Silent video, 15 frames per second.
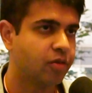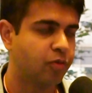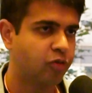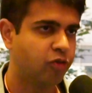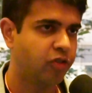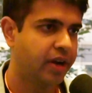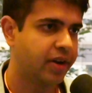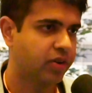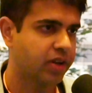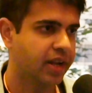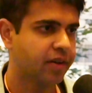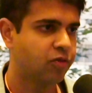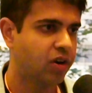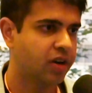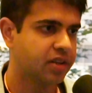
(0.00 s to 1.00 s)
to find okay
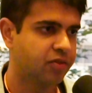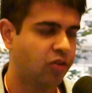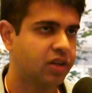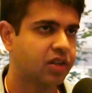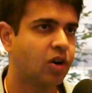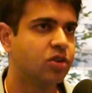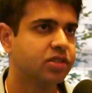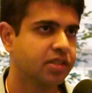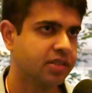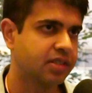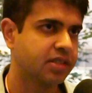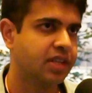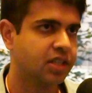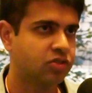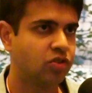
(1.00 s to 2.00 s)
like what constitutes
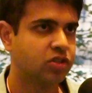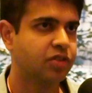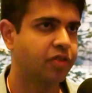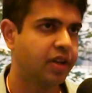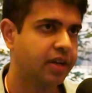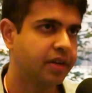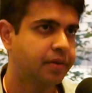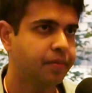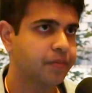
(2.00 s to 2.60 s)
success, what's a failure,